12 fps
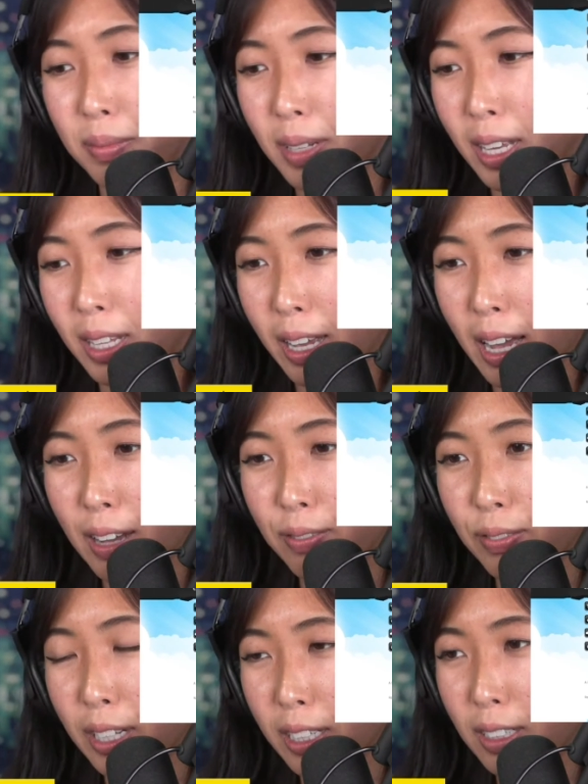and they have
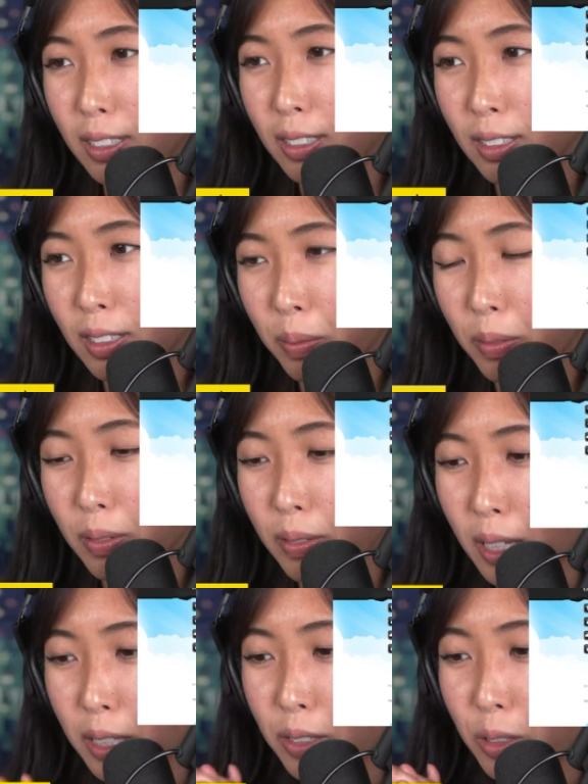like some
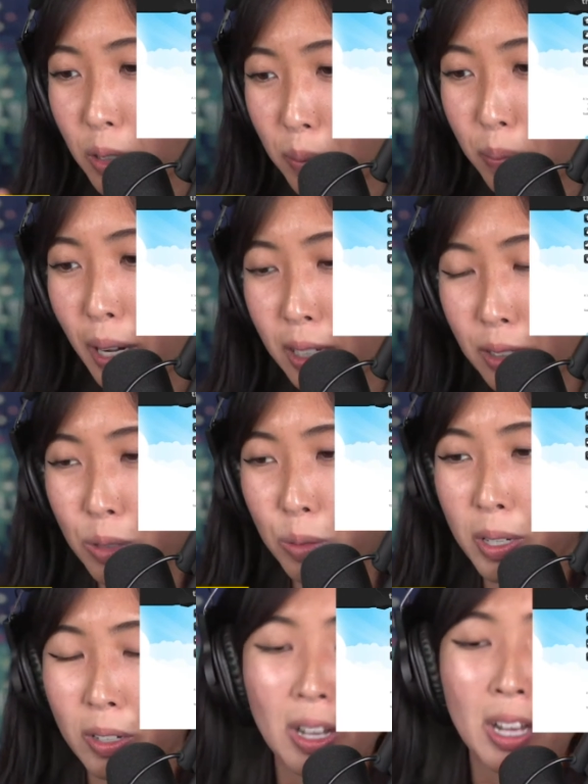things you can buy as
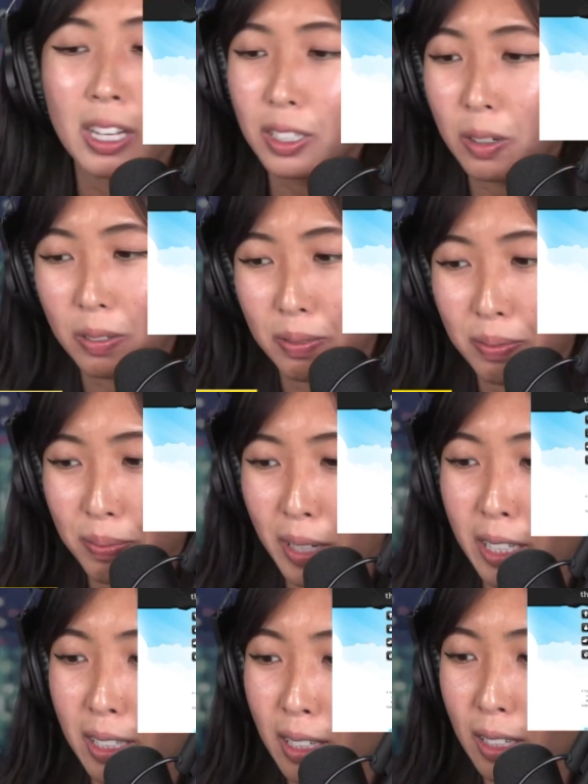well. So
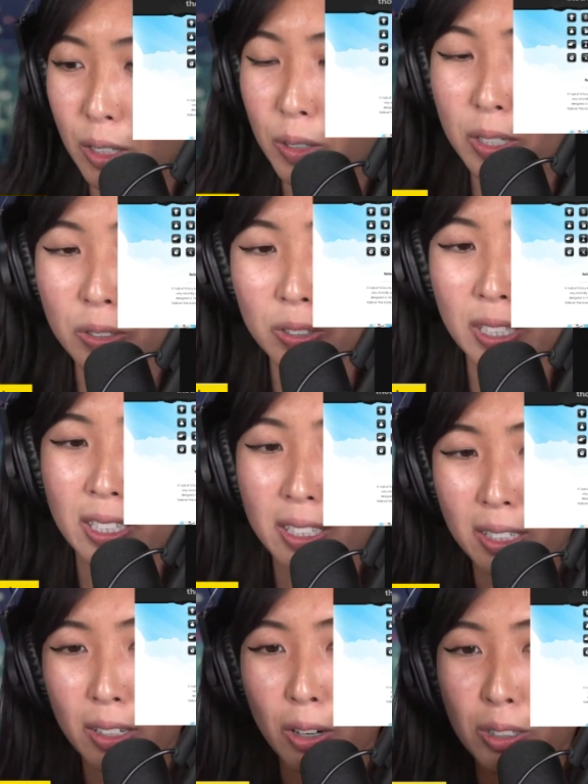like uh, critical
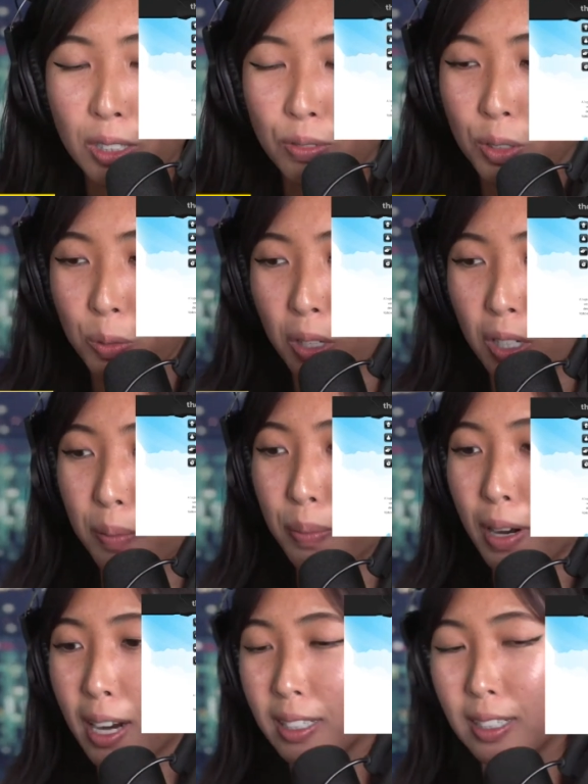thinking cards if you want to
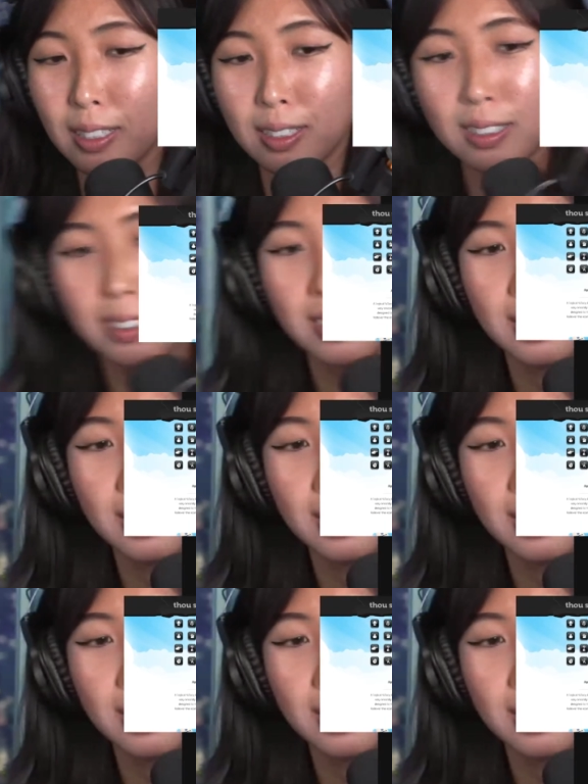practice